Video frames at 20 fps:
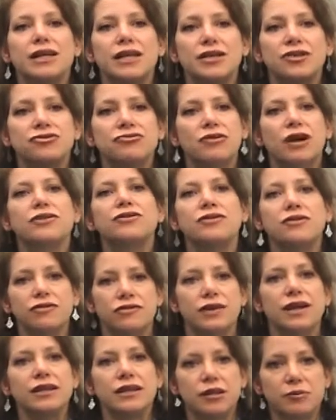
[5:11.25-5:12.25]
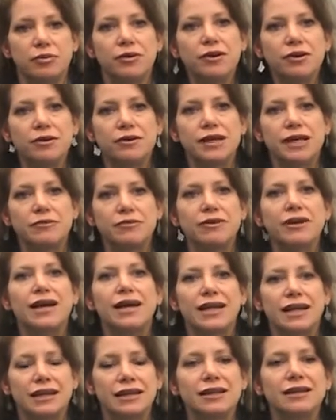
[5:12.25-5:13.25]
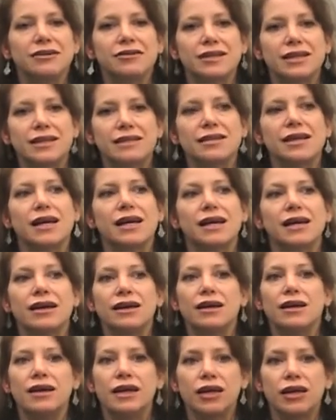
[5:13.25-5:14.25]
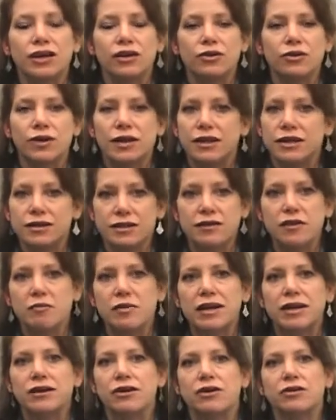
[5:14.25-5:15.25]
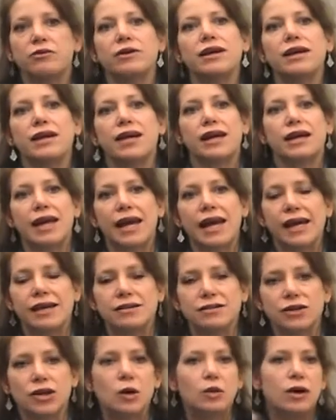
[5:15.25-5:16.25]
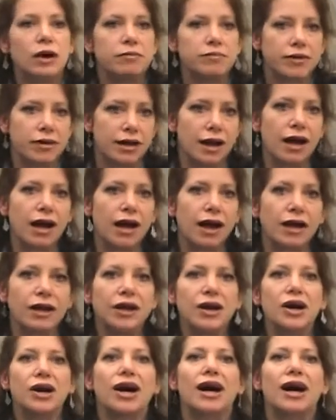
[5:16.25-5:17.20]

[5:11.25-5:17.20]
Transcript: instructor-friendly program where I can literally say, does everybody agree, and hands go up or not.